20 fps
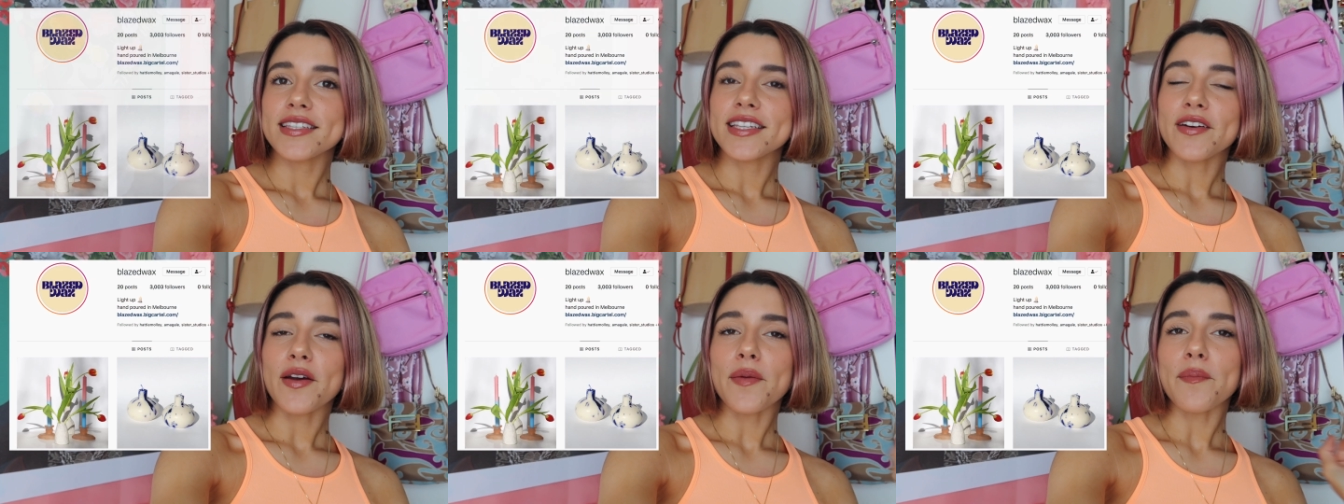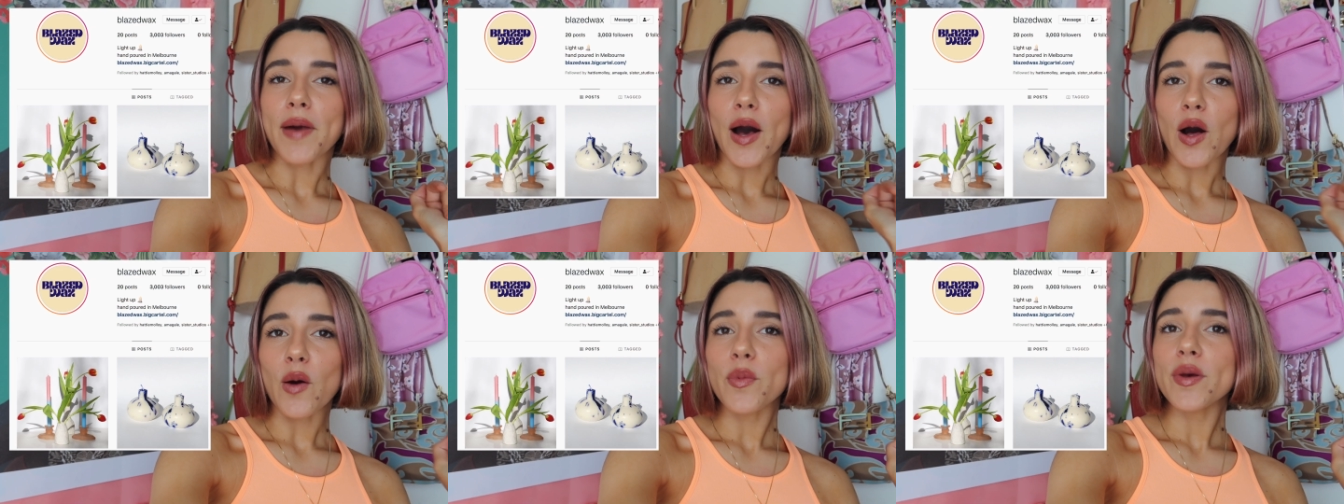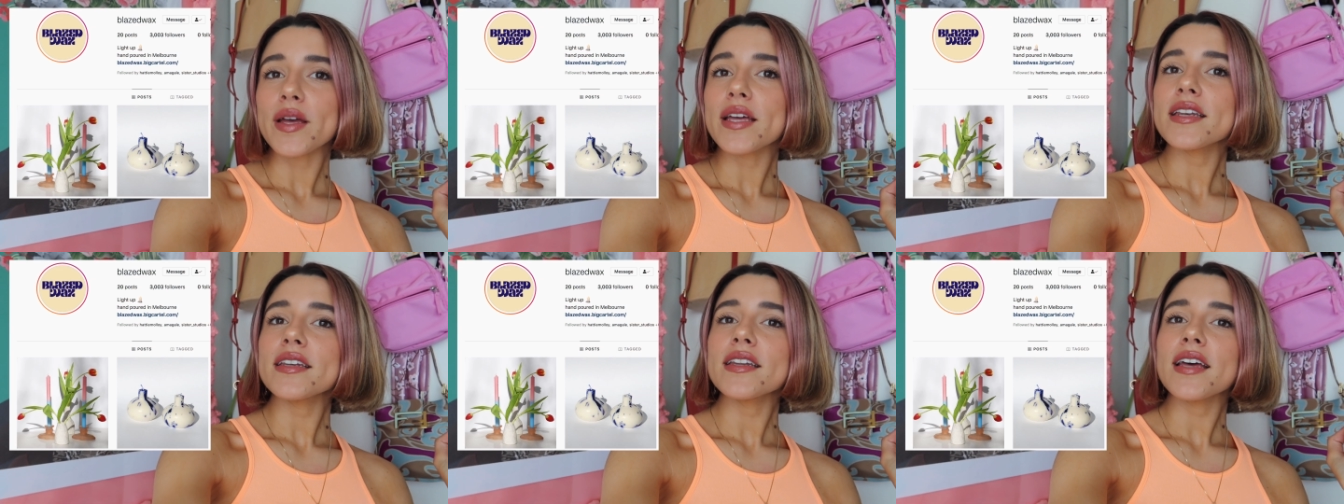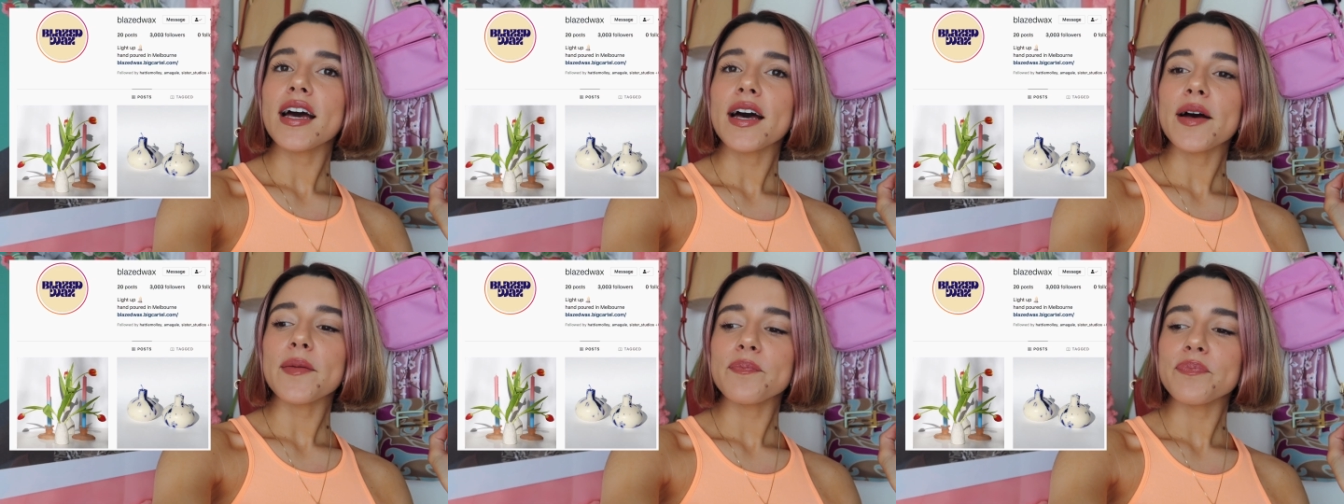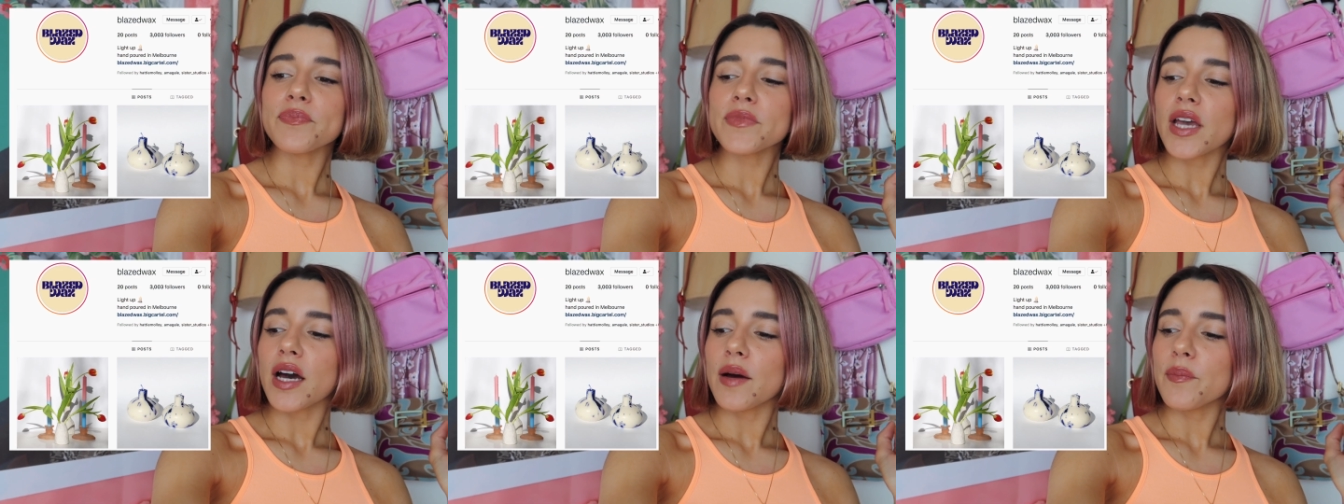They're a Melbourne
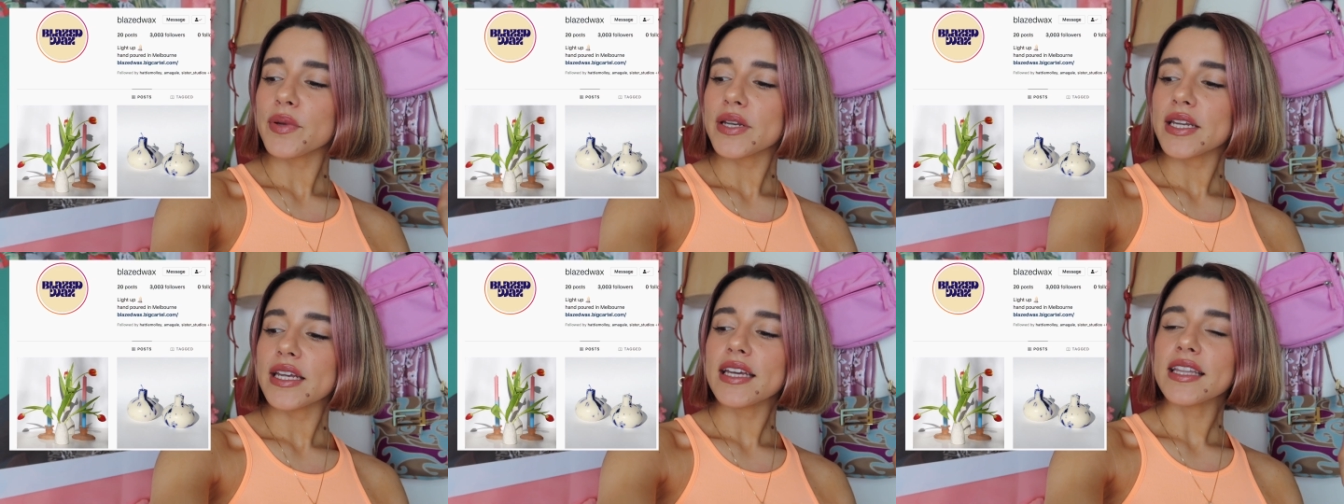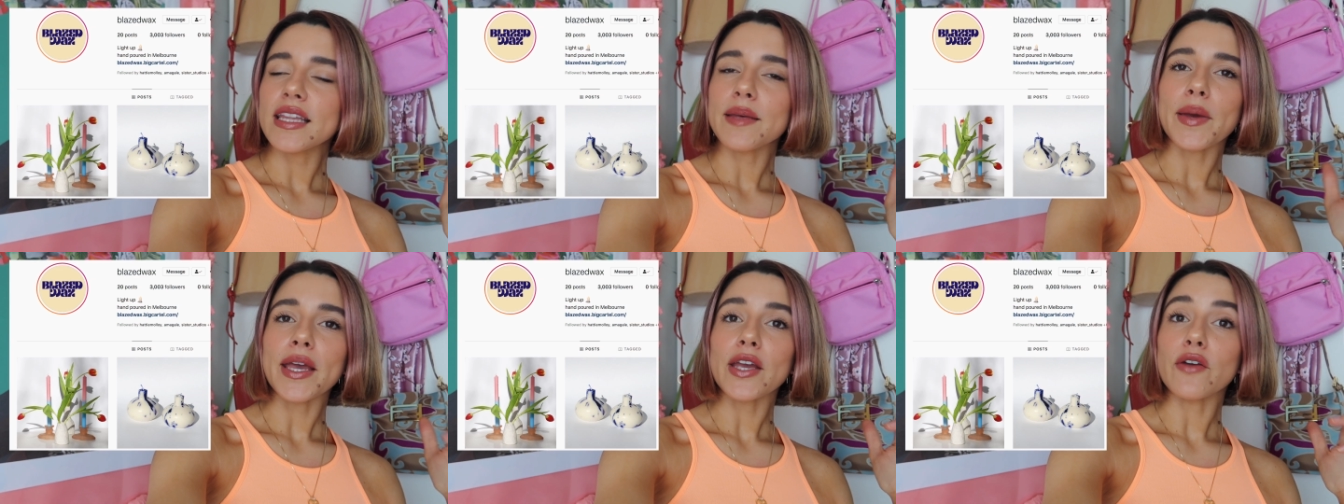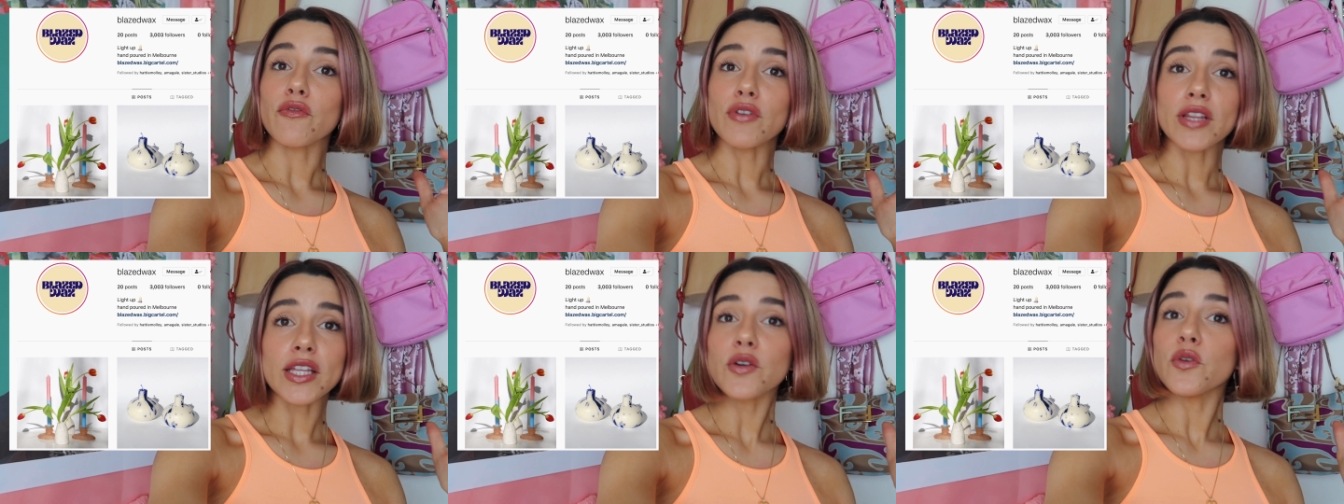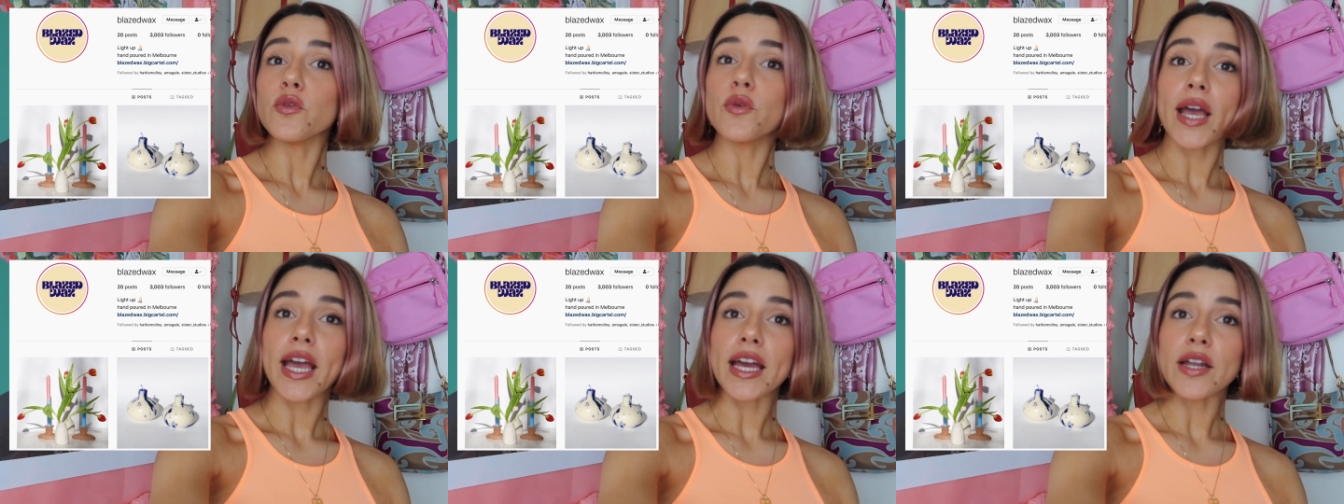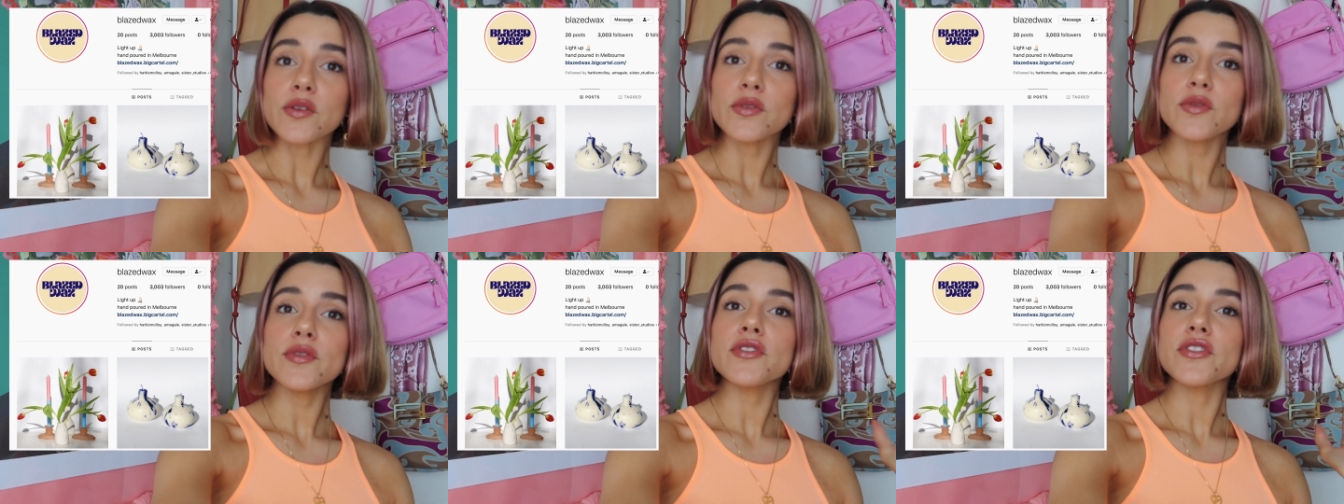company, and they make really cool
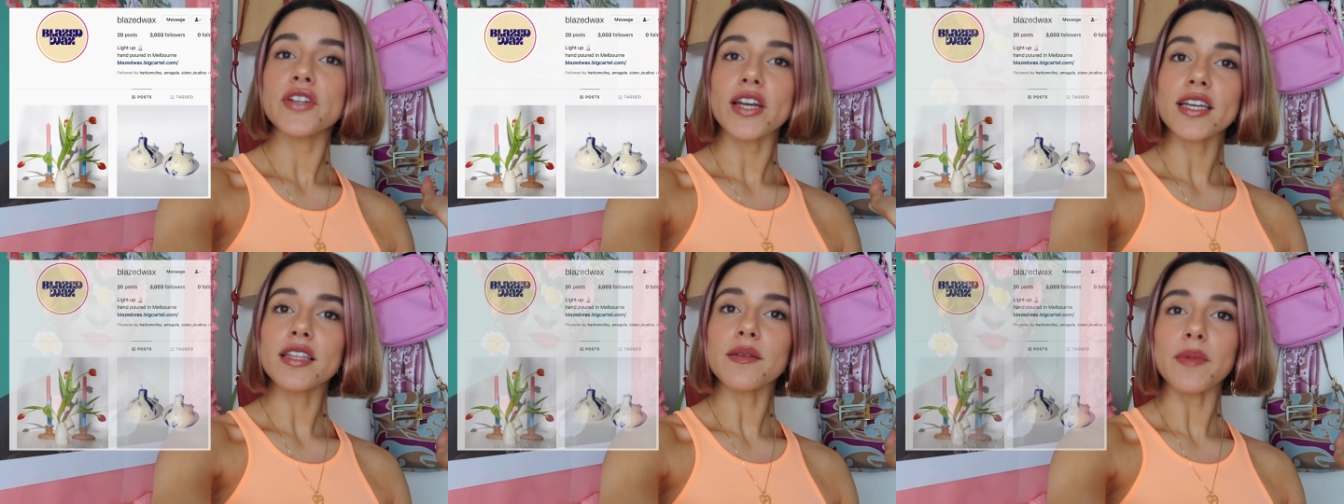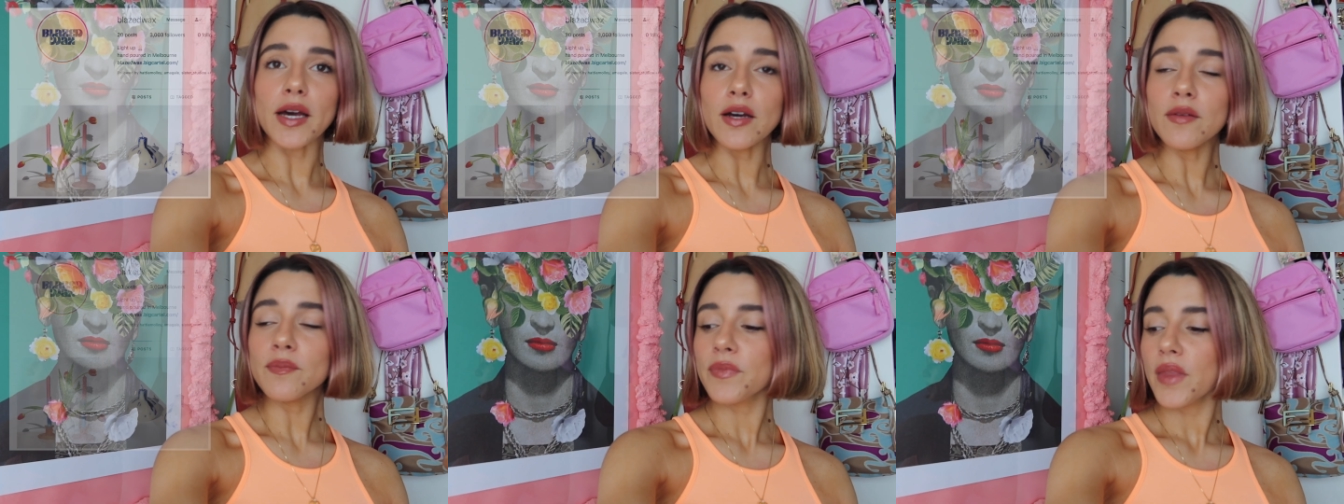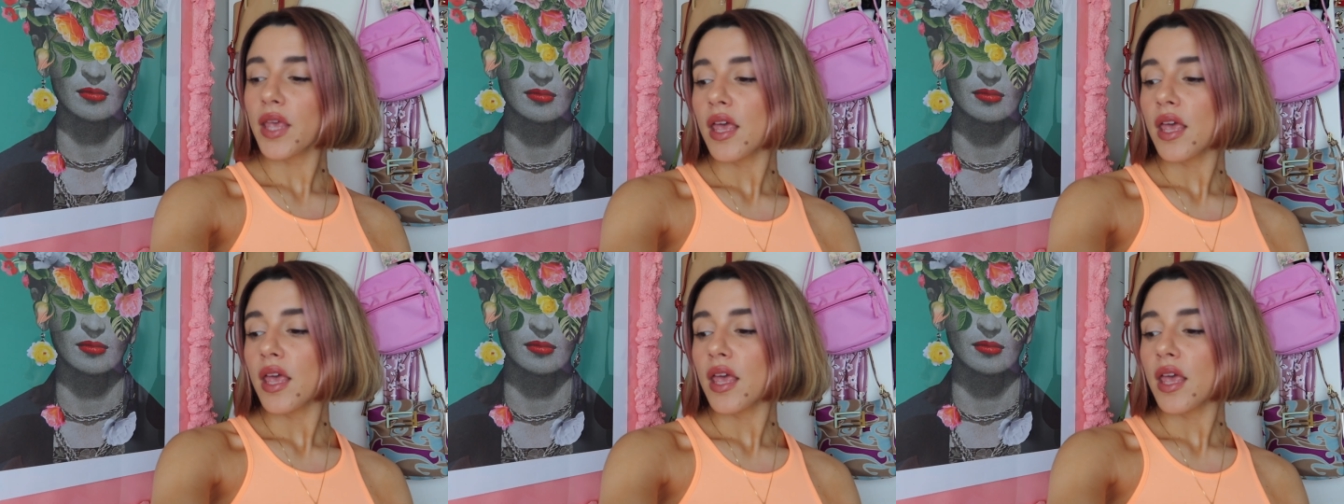candles. Check them out.